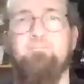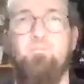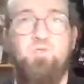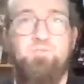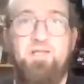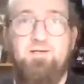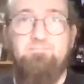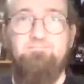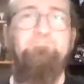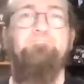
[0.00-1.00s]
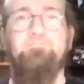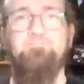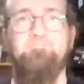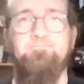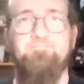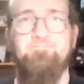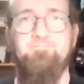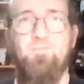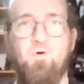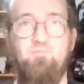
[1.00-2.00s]
Wish me luck.
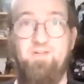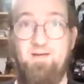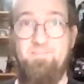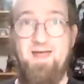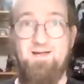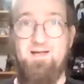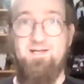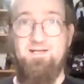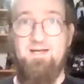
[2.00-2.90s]
Hopefully I'm back on